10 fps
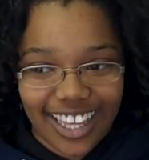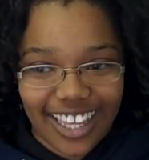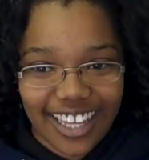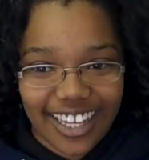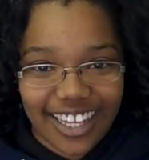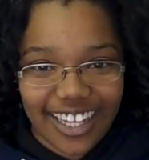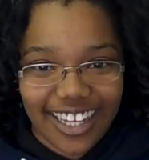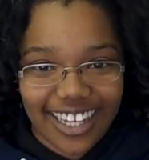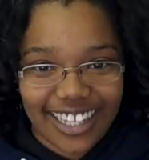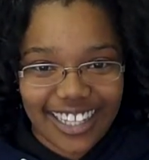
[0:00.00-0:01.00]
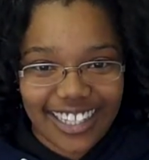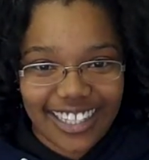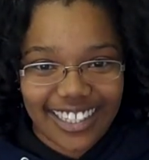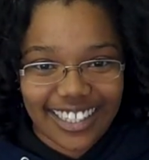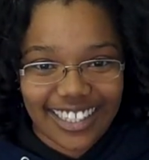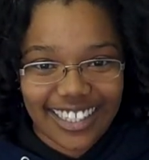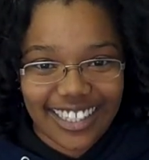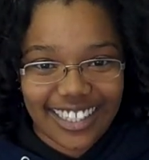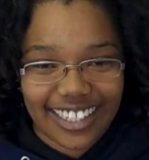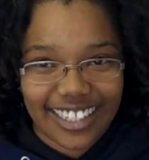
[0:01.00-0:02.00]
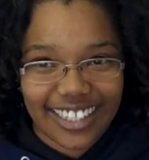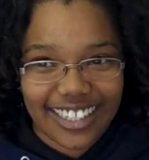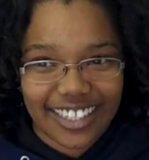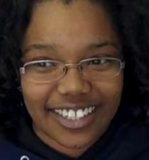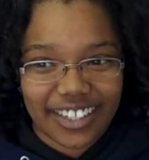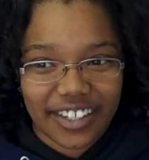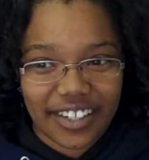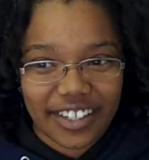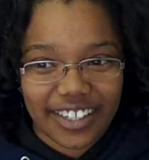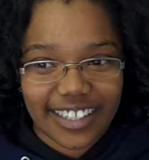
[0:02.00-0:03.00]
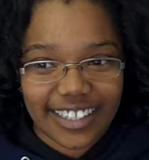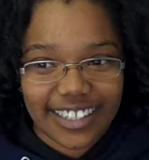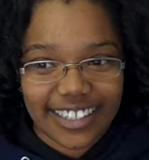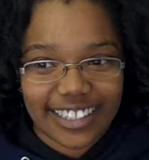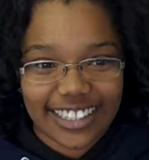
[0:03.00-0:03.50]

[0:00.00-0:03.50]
(silence)